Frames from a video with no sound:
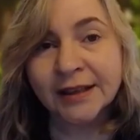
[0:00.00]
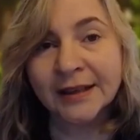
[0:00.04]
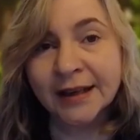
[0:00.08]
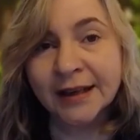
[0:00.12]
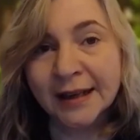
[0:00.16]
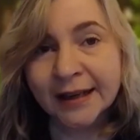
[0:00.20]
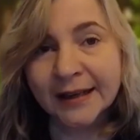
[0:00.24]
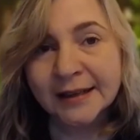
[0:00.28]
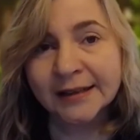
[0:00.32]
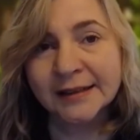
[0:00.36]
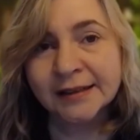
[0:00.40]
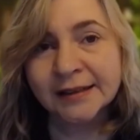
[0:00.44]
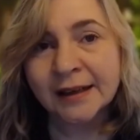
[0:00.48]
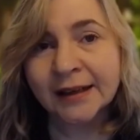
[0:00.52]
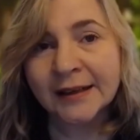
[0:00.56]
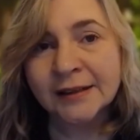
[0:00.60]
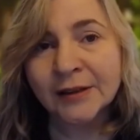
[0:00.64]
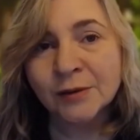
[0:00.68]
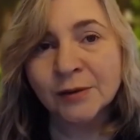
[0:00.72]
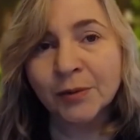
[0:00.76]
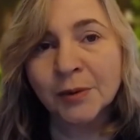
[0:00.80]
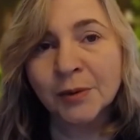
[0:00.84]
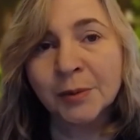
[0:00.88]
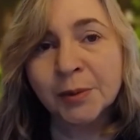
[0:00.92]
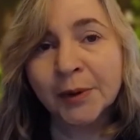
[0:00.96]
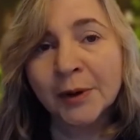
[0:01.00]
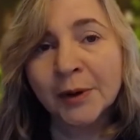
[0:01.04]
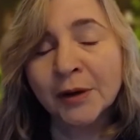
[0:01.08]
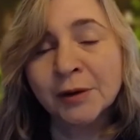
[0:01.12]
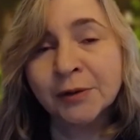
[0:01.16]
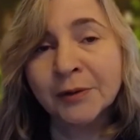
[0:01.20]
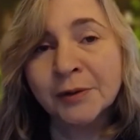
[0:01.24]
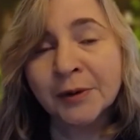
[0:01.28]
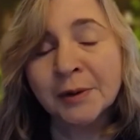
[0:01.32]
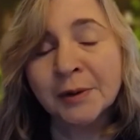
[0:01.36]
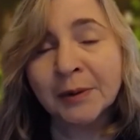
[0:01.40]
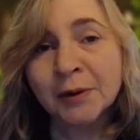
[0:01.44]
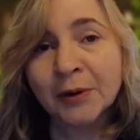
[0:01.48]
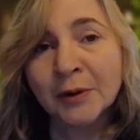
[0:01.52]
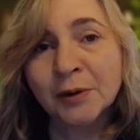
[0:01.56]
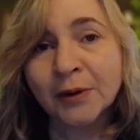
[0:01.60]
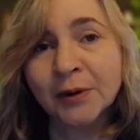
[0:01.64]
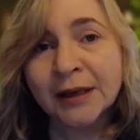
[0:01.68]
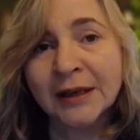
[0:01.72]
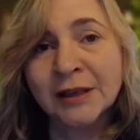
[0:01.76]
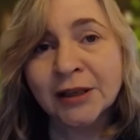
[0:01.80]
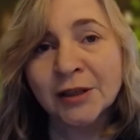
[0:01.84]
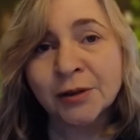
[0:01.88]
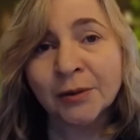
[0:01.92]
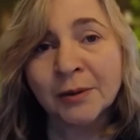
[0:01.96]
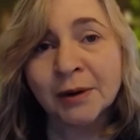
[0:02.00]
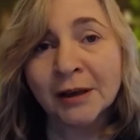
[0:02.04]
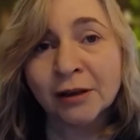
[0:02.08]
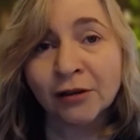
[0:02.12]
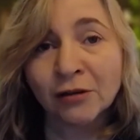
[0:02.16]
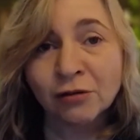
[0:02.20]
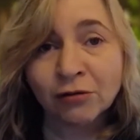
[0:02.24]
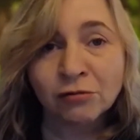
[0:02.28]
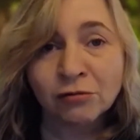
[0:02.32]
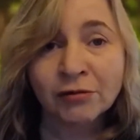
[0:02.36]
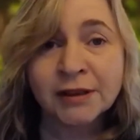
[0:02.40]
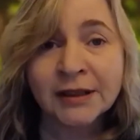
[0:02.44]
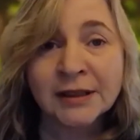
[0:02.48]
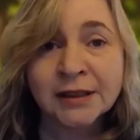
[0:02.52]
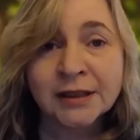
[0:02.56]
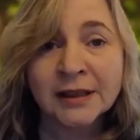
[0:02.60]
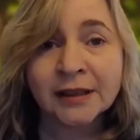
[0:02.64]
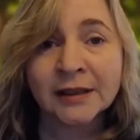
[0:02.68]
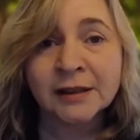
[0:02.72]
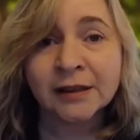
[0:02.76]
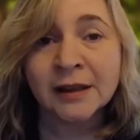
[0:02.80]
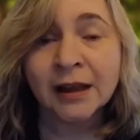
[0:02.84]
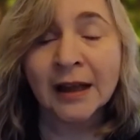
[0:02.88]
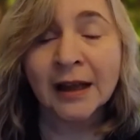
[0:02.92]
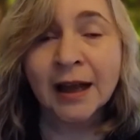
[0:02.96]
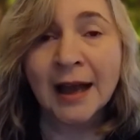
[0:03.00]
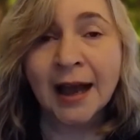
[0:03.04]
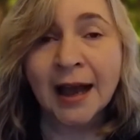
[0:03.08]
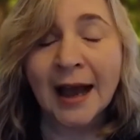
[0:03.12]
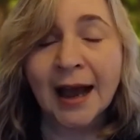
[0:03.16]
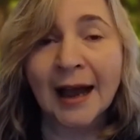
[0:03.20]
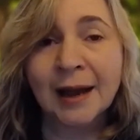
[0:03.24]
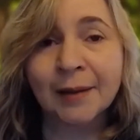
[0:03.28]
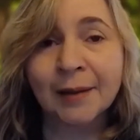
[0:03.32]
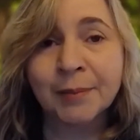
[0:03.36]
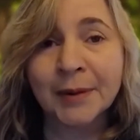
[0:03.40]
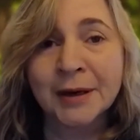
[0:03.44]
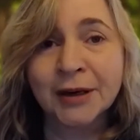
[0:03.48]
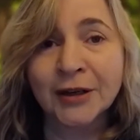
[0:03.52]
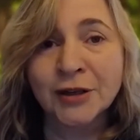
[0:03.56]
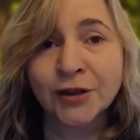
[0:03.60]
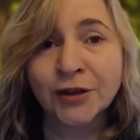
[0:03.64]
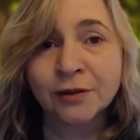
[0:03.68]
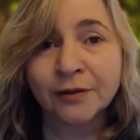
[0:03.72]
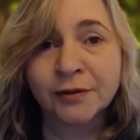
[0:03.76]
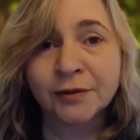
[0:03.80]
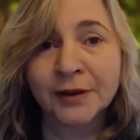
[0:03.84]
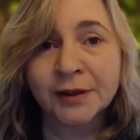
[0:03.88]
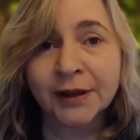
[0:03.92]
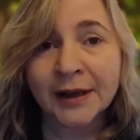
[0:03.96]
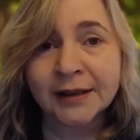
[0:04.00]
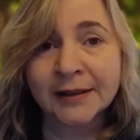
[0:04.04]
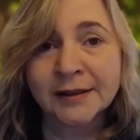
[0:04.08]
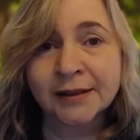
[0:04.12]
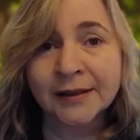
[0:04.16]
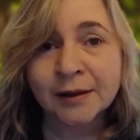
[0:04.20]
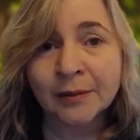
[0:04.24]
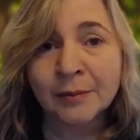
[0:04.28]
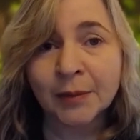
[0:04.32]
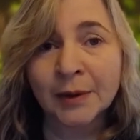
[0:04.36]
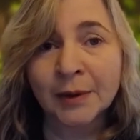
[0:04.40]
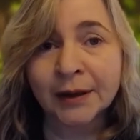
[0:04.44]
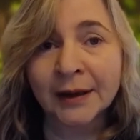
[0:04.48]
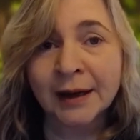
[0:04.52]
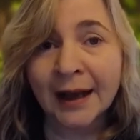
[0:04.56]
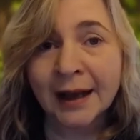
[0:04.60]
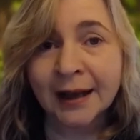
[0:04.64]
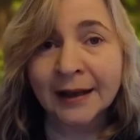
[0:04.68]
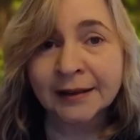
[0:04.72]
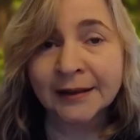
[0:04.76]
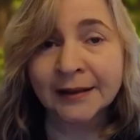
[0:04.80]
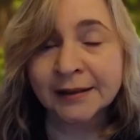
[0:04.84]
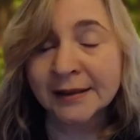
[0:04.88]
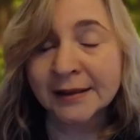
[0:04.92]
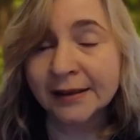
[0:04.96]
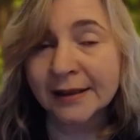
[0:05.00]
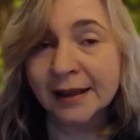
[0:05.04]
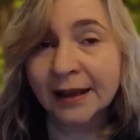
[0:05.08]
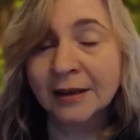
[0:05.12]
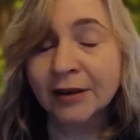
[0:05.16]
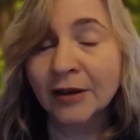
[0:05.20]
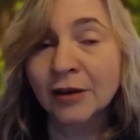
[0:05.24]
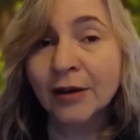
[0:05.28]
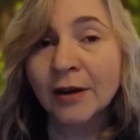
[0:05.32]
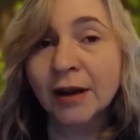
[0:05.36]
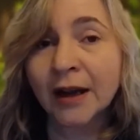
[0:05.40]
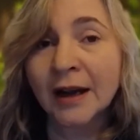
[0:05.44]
next signs where we could go into a critical picture for that someone. And then you